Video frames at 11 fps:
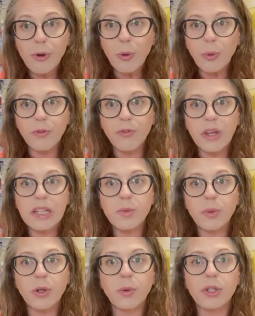group on
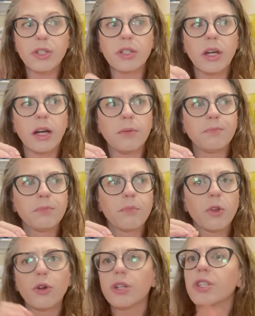Facebook, which is
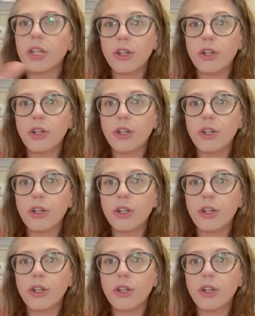Kristen